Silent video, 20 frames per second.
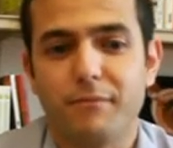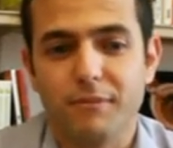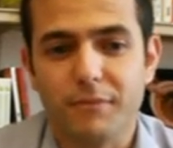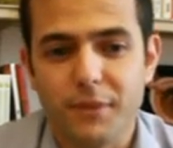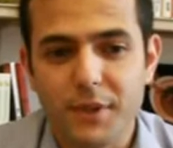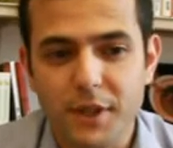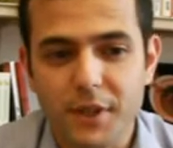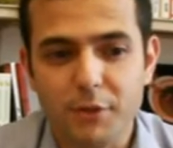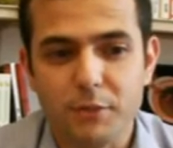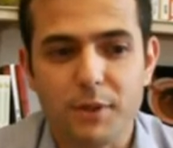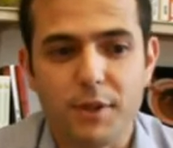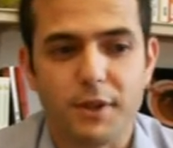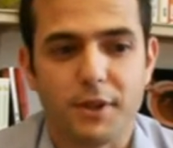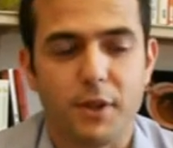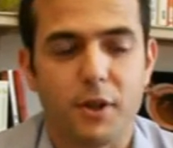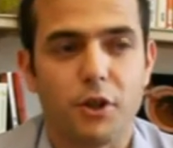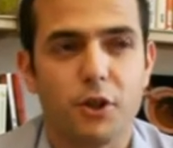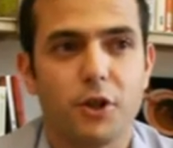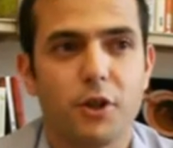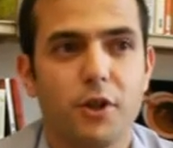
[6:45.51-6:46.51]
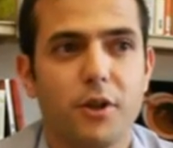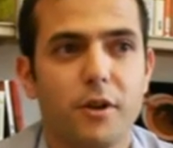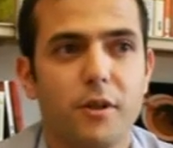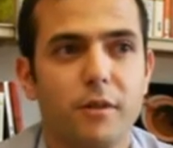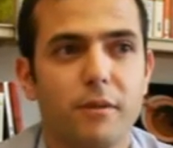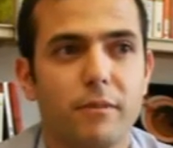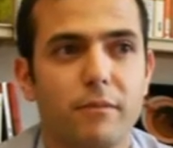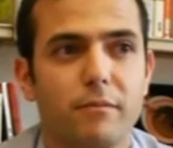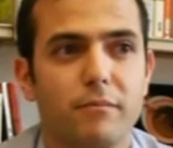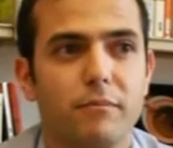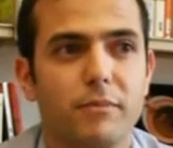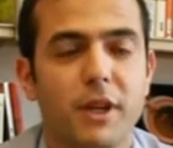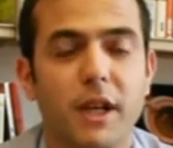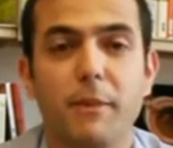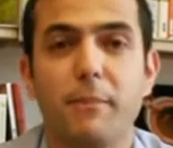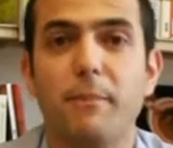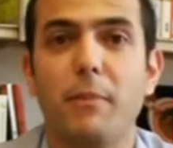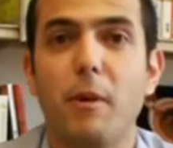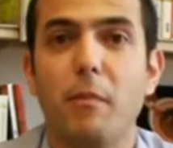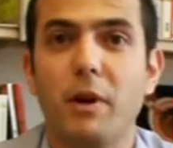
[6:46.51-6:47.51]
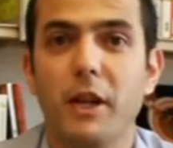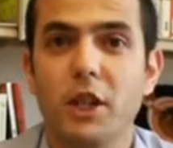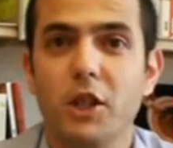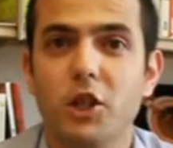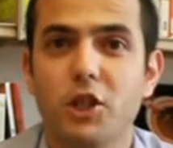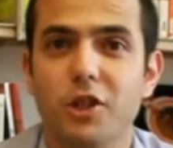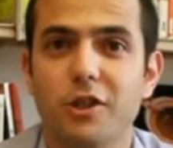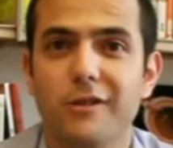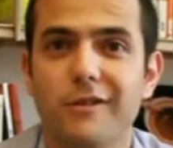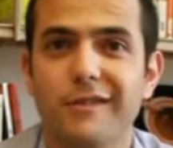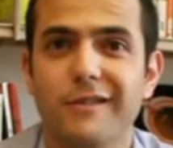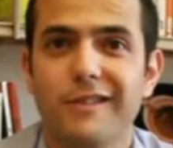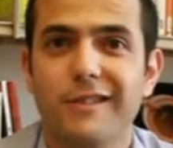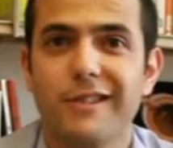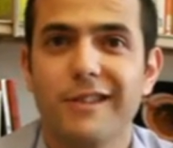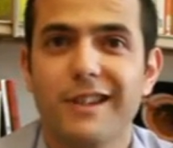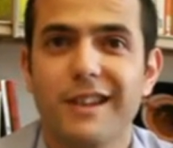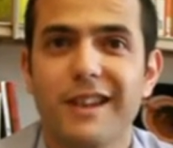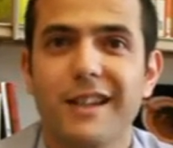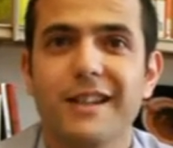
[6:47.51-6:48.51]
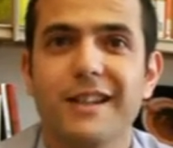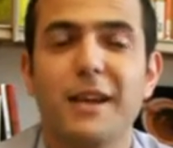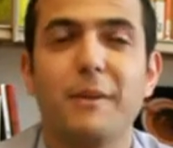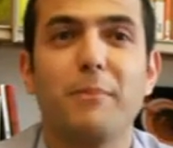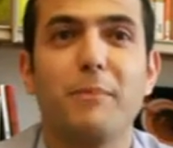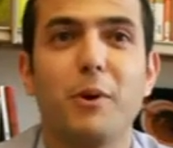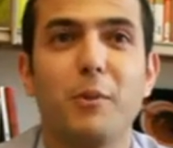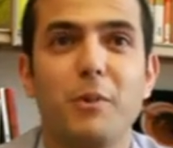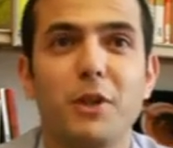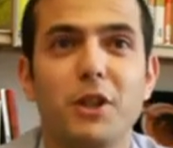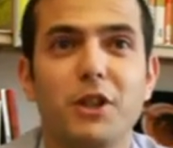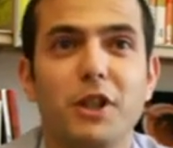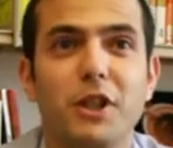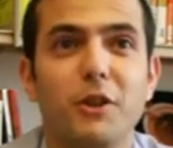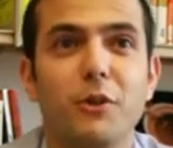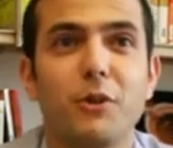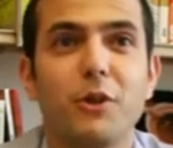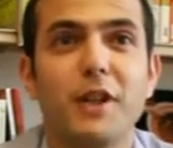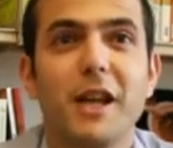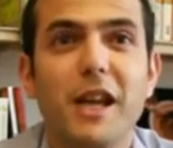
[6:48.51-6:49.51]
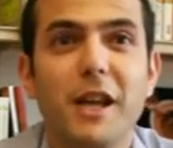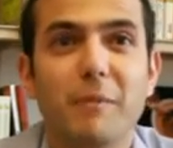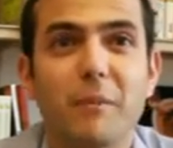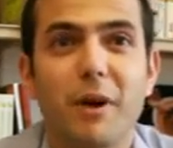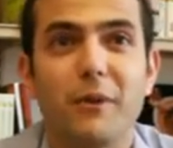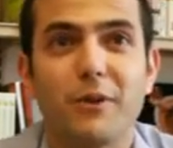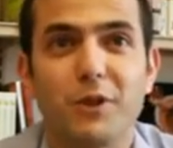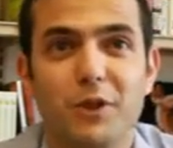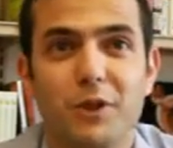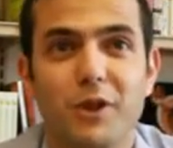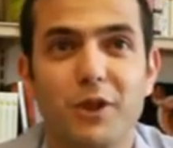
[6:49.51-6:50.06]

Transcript: this researcher can publish in the name of